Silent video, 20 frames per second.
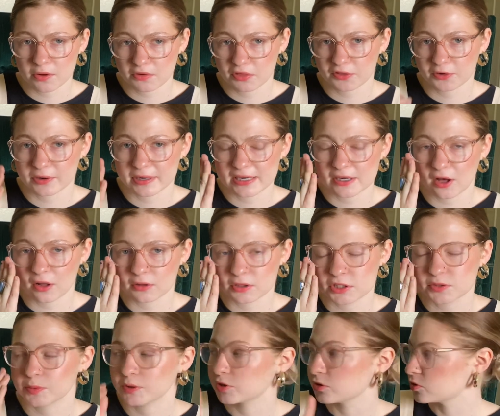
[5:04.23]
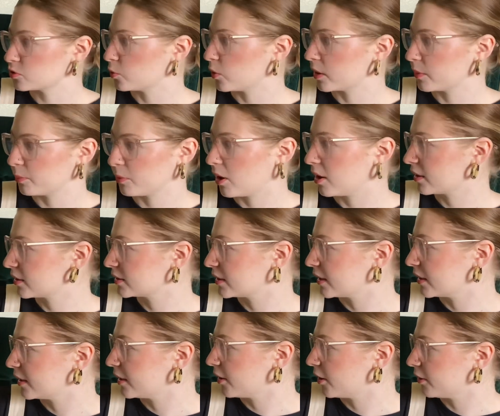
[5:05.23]
$30, but there's one product in
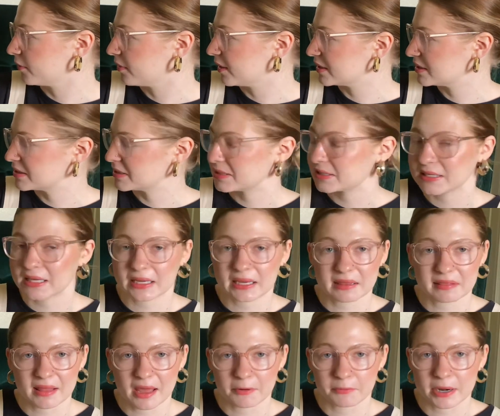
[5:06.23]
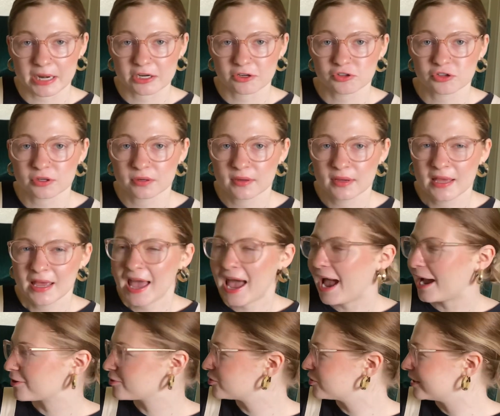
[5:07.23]
here that's like in that range.
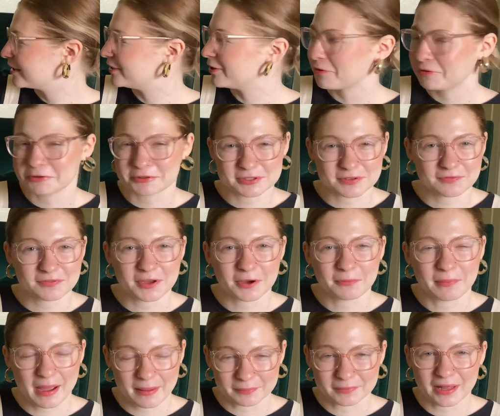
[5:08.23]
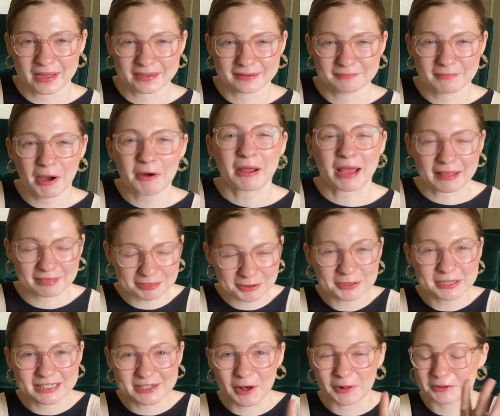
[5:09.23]
Actually, no, there's a few. I'm lying. Okay,
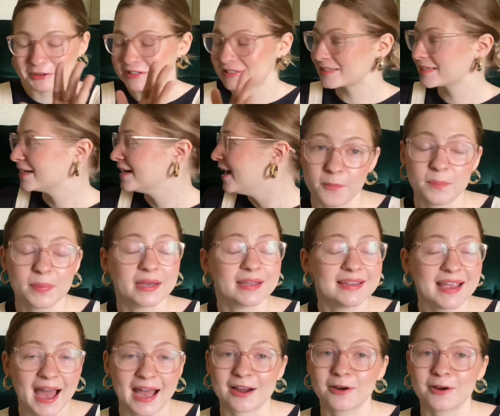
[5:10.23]
$30. But yeah,